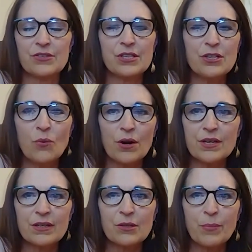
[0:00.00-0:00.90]
continue
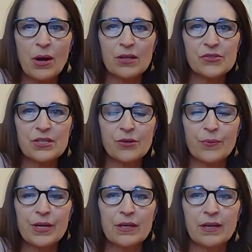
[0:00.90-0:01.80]
working in the policy
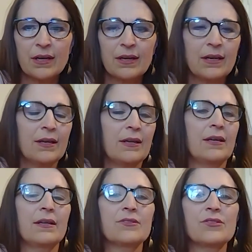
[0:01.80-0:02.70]
arena,
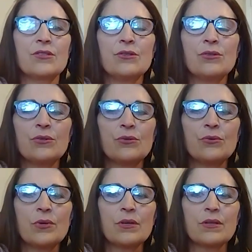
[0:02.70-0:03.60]

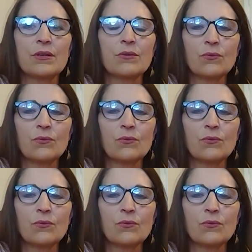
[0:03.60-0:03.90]
to